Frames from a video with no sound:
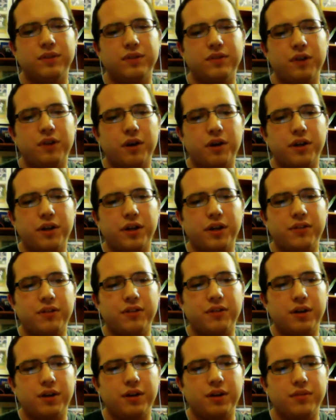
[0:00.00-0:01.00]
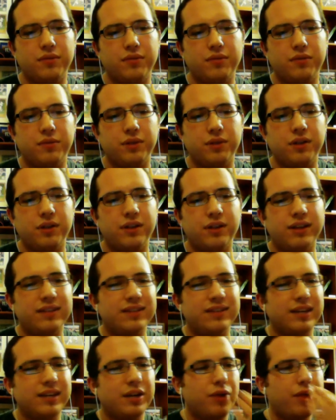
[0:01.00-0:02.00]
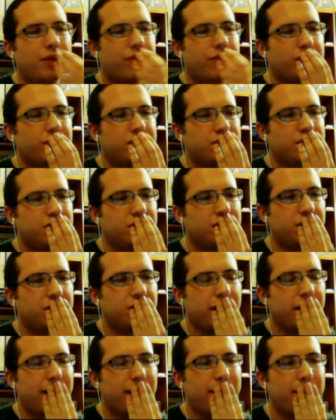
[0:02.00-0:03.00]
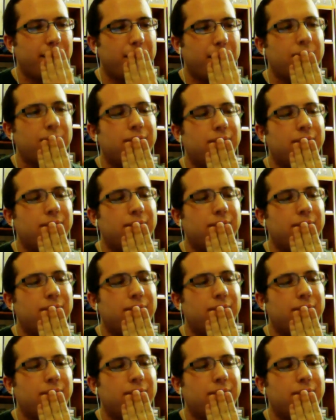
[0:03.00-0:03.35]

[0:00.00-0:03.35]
Sorry, Free Spirit. That's like a reference to old